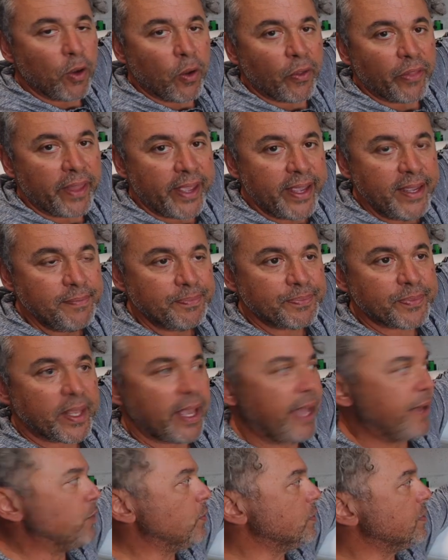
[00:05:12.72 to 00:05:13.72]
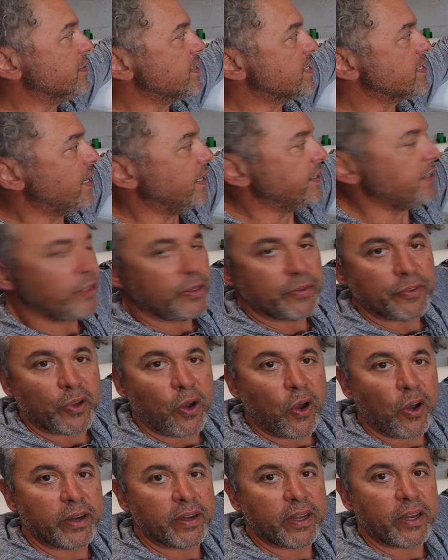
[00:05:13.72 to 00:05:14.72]
on there, and all of a sudden you've
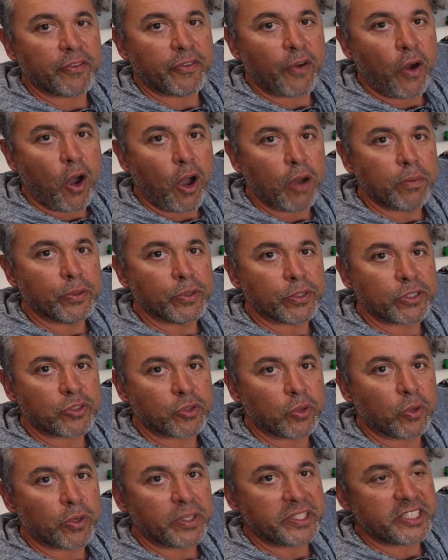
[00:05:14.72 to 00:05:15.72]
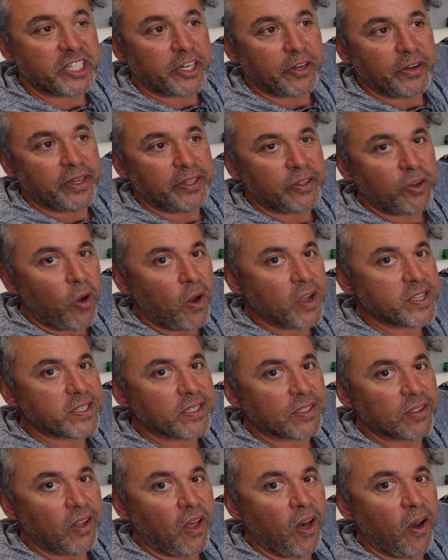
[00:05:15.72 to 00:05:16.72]
got a viable storage area,
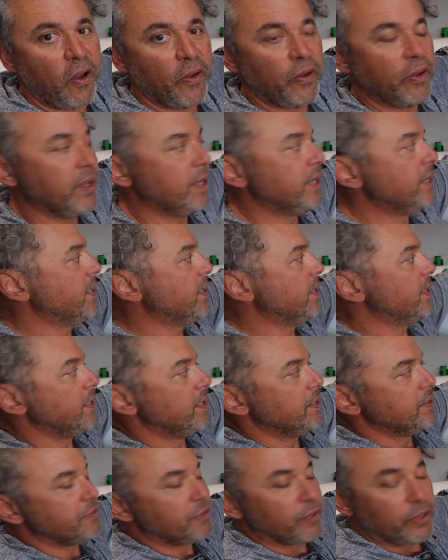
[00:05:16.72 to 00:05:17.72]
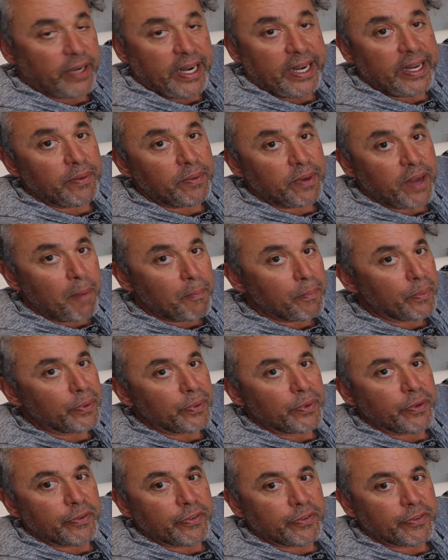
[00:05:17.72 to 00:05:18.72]
nice and low, for any
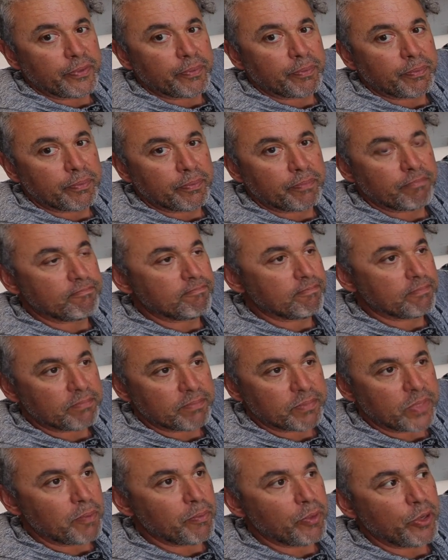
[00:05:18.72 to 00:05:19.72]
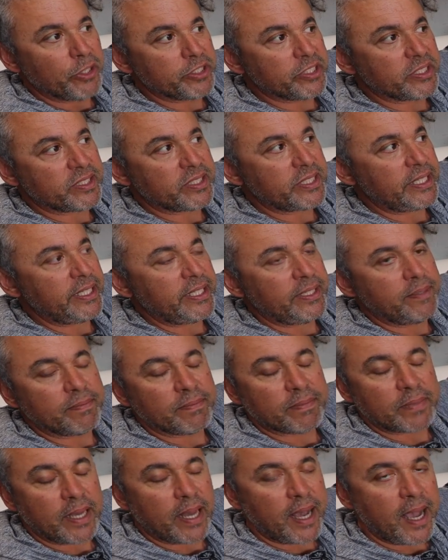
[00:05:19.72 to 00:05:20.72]
number of emergency
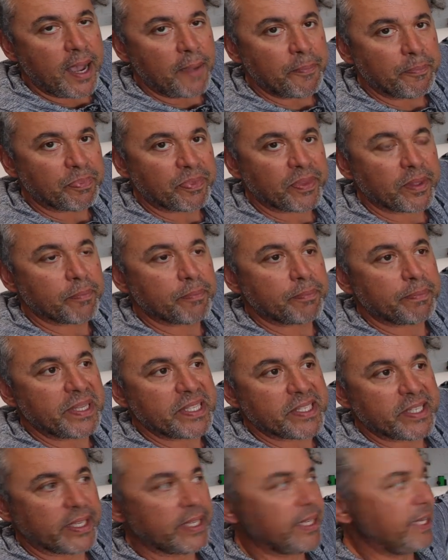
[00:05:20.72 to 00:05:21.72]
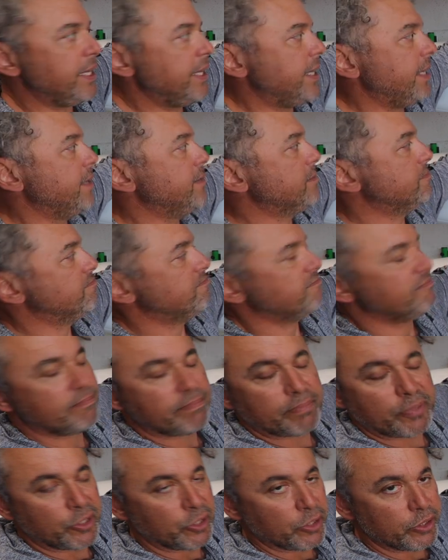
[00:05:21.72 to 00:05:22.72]
bits of gear,
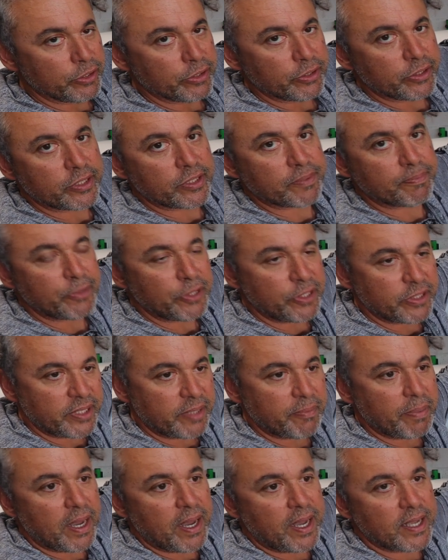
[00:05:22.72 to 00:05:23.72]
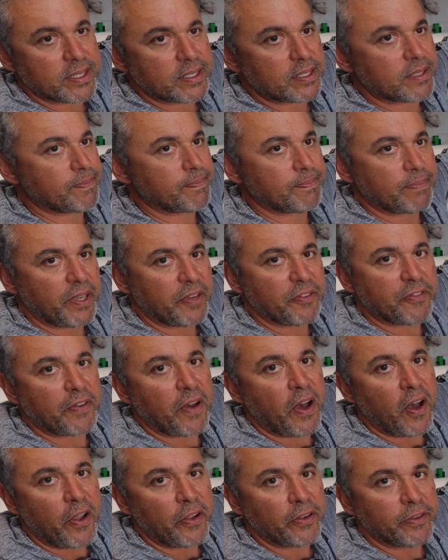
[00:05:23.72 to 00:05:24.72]
goos, muesli bars, your
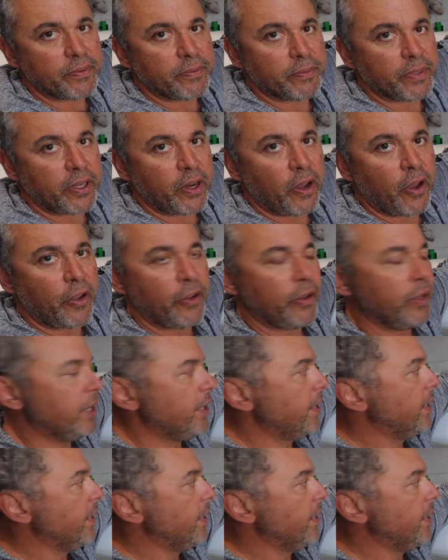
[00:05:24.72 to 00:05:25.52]
phone, you know.